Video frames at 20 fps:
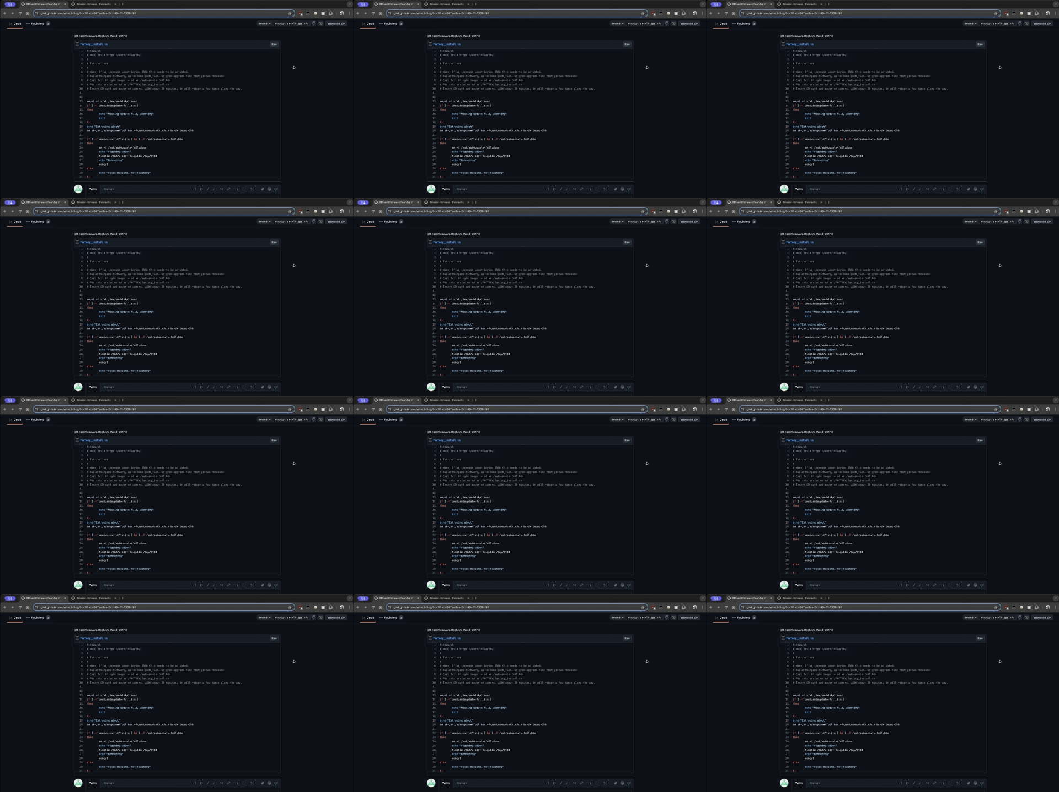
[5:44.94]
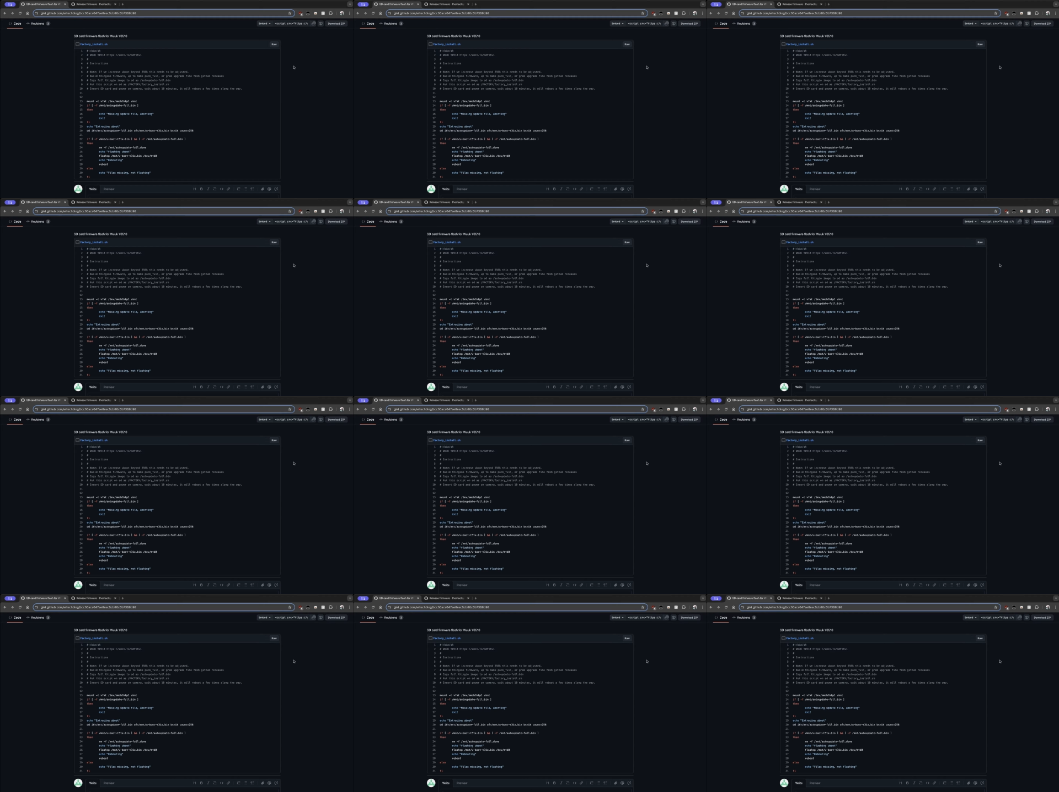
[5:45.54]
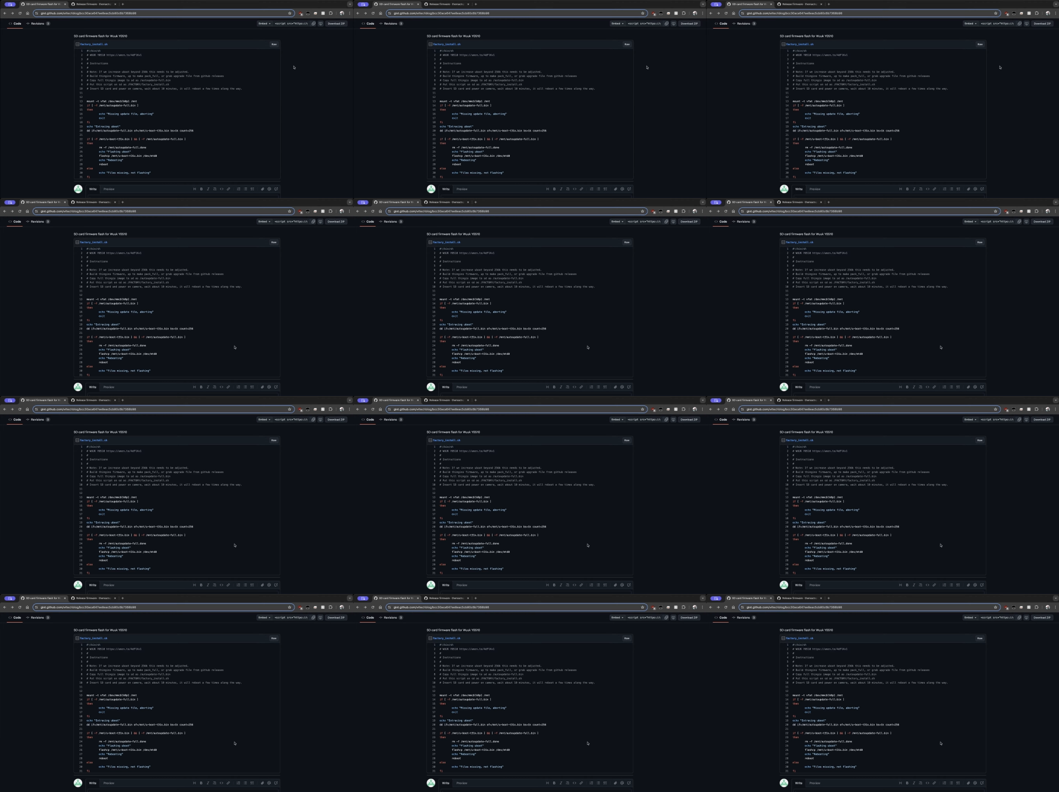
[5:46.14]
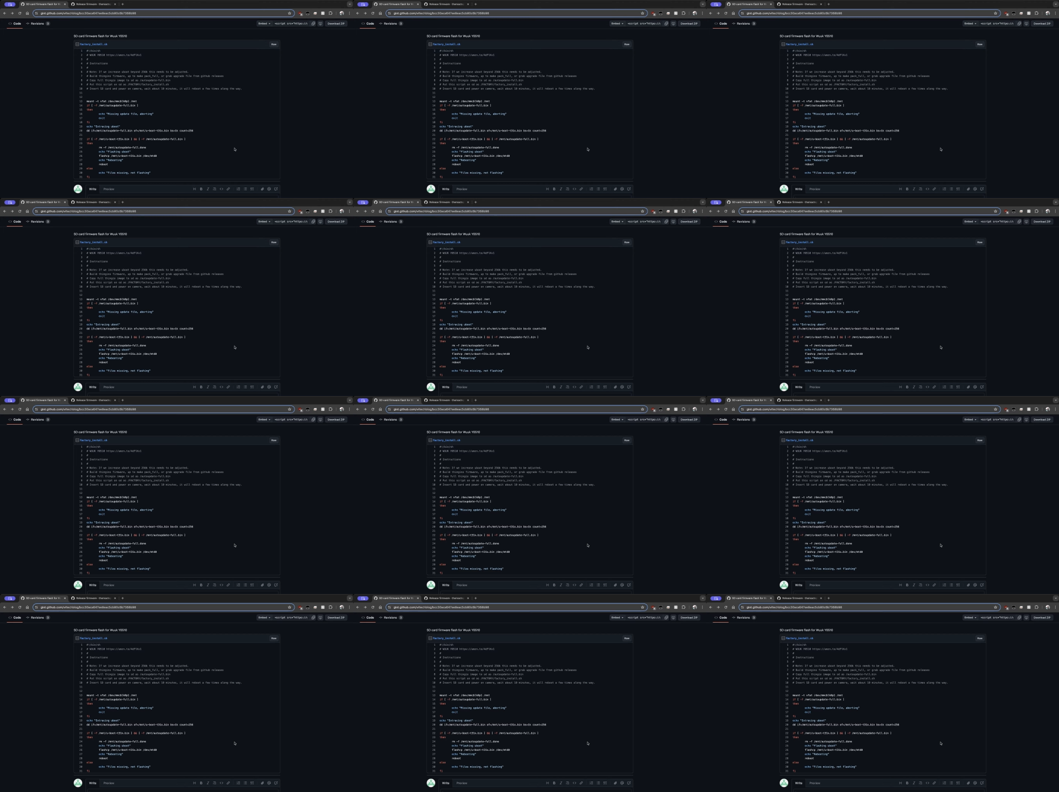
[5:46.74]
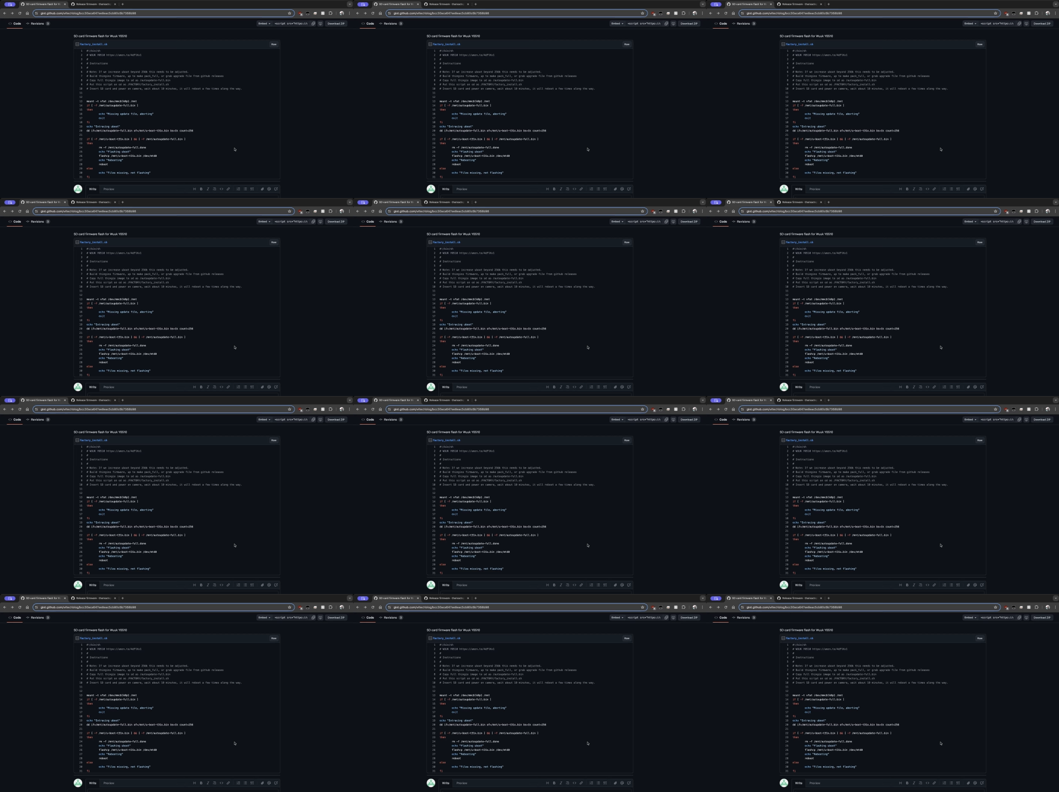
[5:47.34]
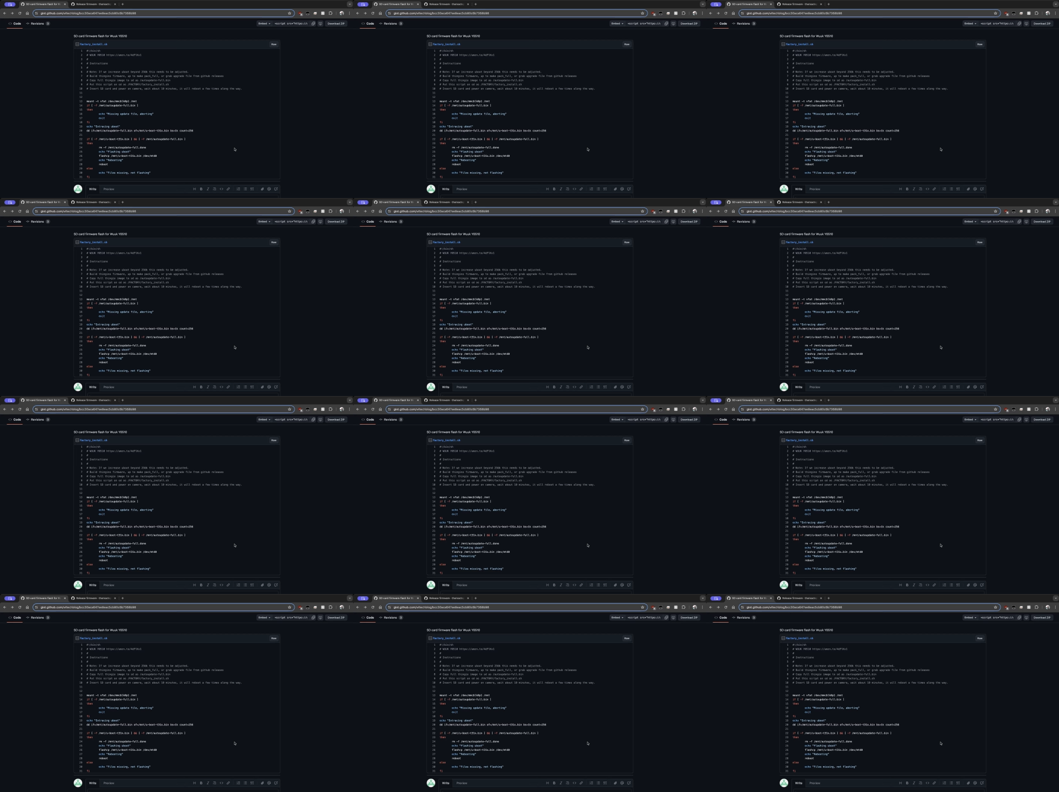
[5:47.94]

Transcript: No face is visible, so there are no lips to read.